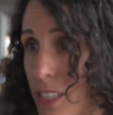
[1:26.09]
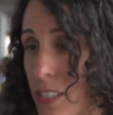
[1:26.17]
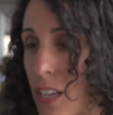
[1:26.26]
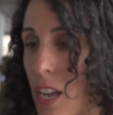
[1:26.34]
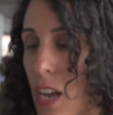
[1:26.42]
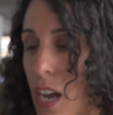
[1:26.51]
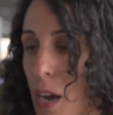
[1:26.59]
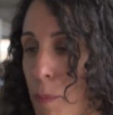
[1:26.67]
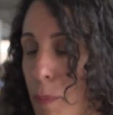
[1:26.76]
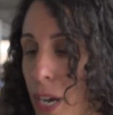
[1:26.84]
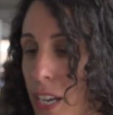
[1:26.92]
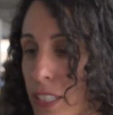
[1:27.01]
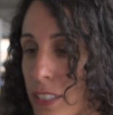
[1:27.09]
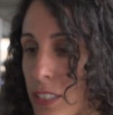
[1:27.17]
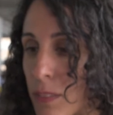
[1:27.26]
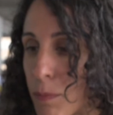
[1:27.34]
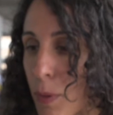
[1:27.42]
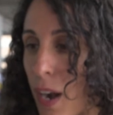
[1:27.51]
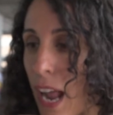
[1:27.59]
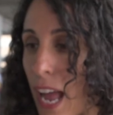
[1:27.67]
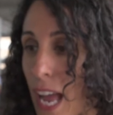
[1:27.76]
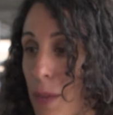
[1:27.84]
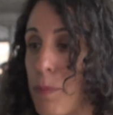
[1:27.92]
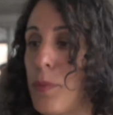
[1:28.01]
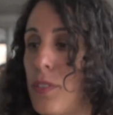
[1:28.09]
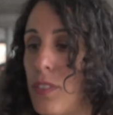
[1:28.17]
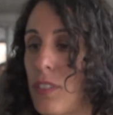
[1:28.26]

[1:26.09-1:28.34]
but perhaps